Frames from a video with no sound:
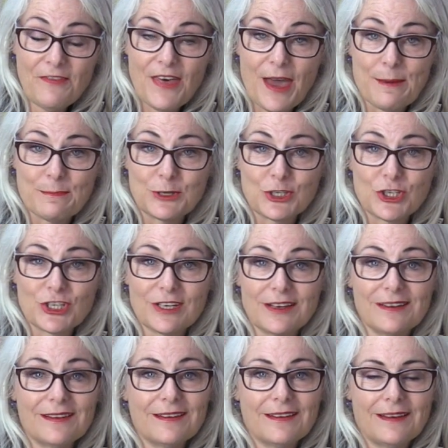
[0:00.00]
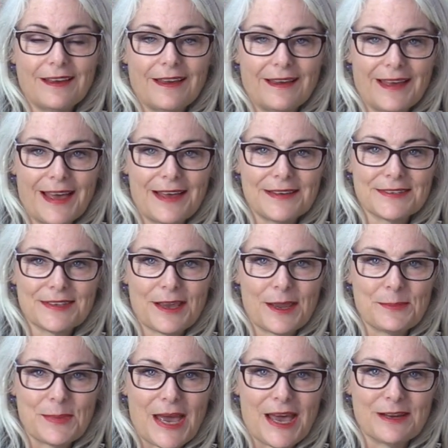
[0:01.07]
that machine as
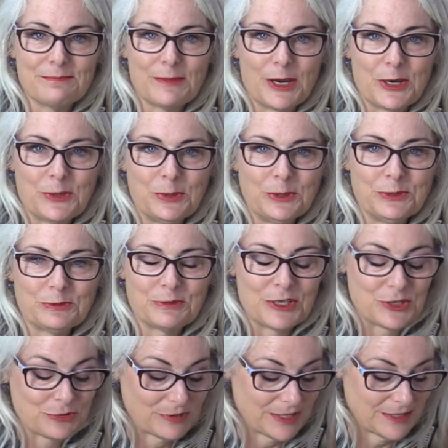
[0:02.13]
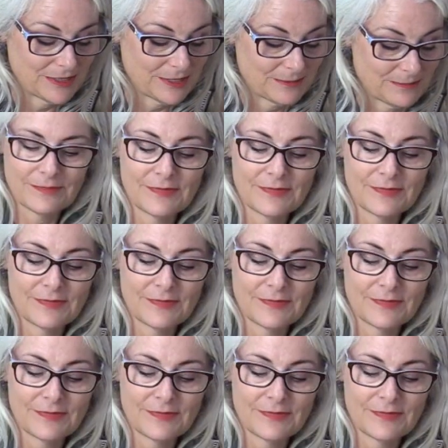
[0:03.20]
I'm at my quilt retreats.